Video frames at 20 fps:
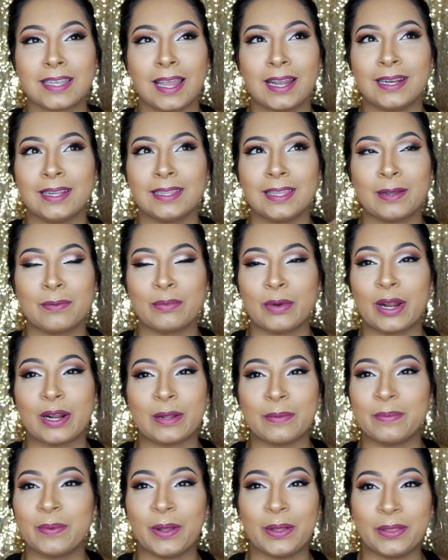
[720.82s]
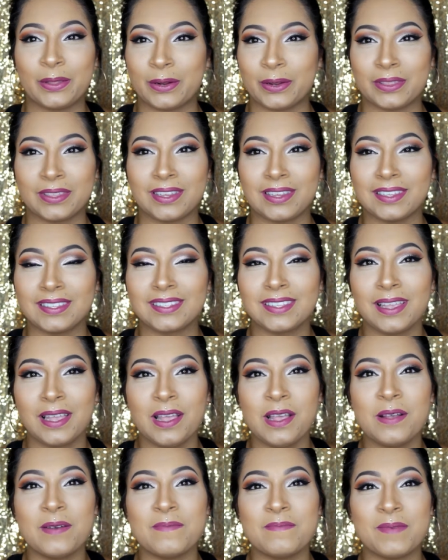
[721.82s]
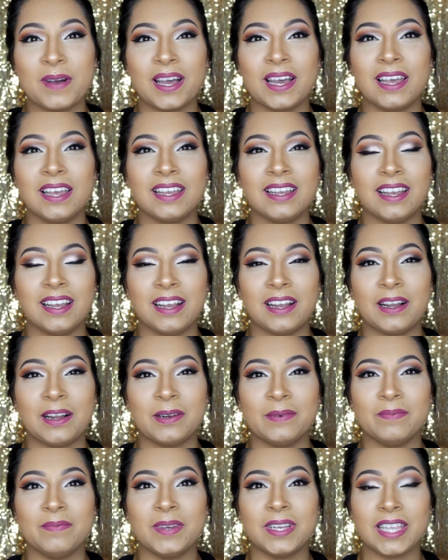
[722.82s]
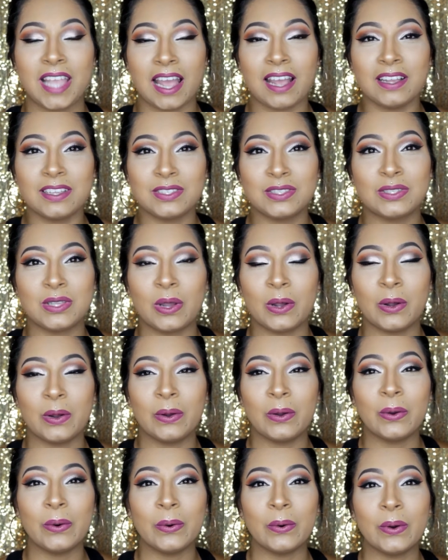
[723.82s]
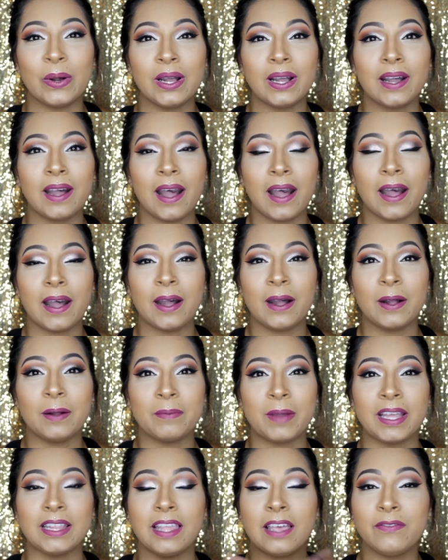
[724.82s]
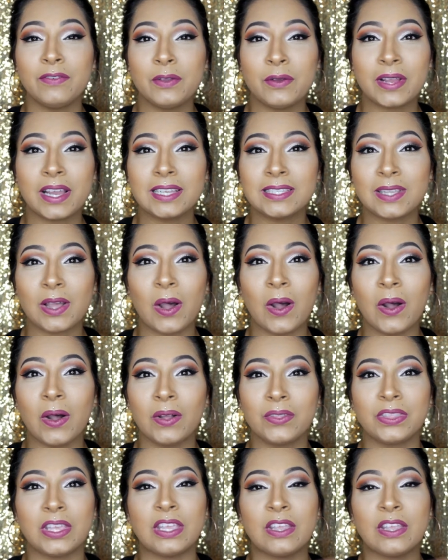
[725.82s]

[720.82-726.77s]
kind of like brought up other things. But yeah, so I love you guys all.